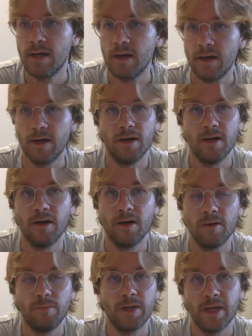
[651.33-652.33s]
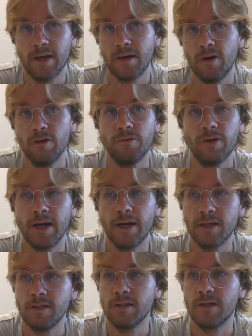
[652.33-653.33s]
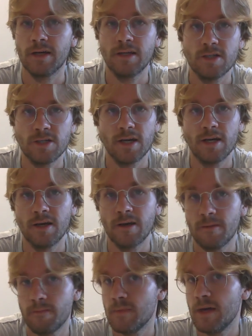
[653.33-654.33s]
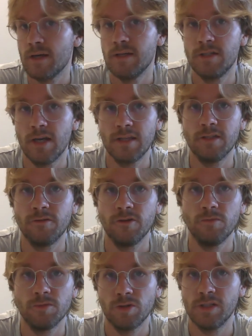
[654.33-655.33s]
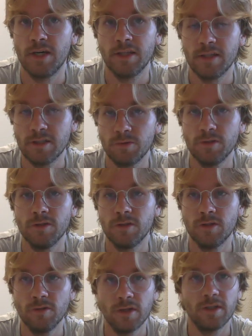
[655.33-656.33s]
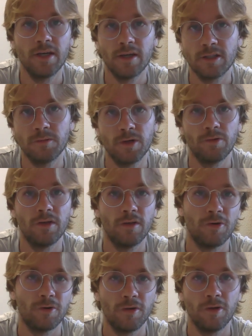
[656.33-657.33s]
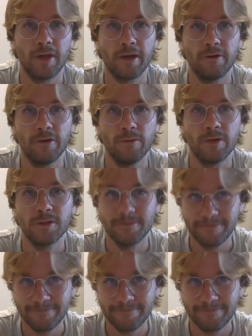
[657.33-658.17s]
But yeah, hopefully I can share these films or these ideas with you soon. And yeah, it's been great to talk to you. Thank you very much.